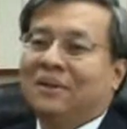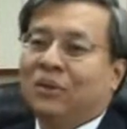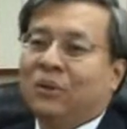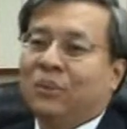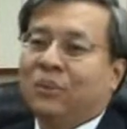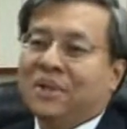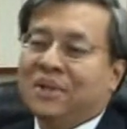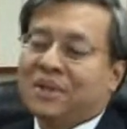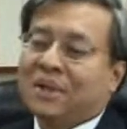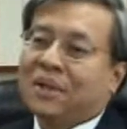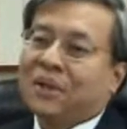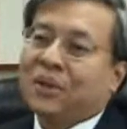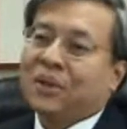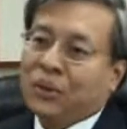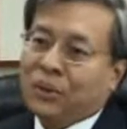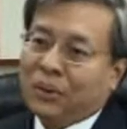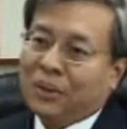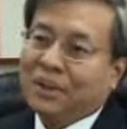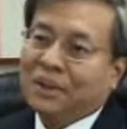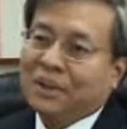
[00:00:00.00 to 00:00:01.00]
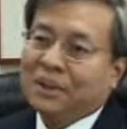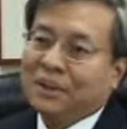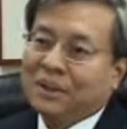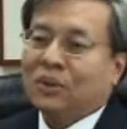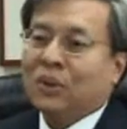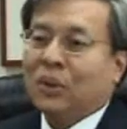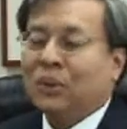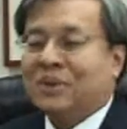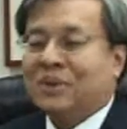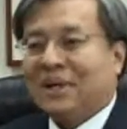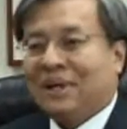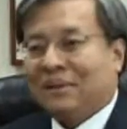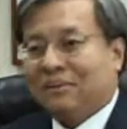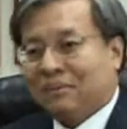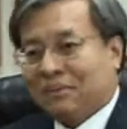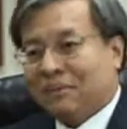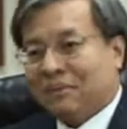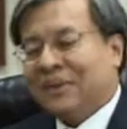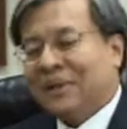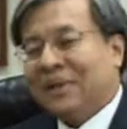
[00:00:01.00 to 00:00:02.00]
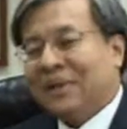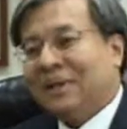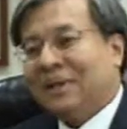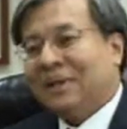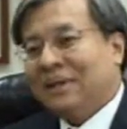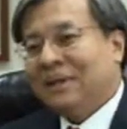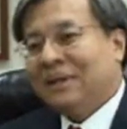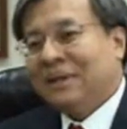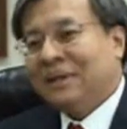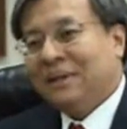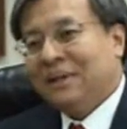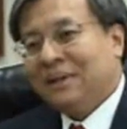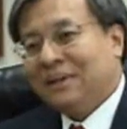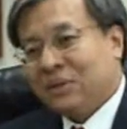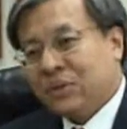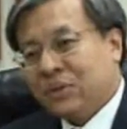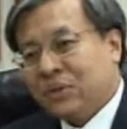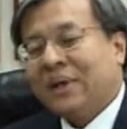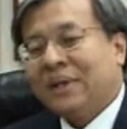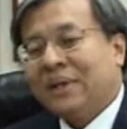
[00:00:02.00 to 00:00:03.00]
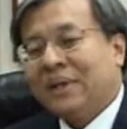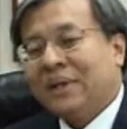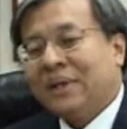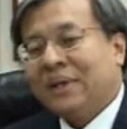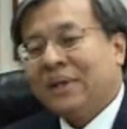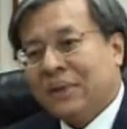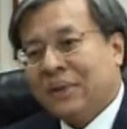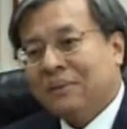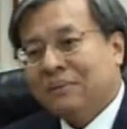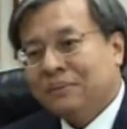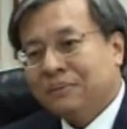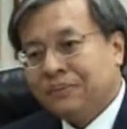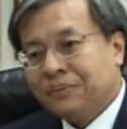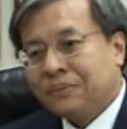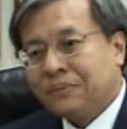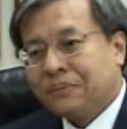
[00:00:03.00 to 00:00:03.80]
to be secure. Those are a trend as well.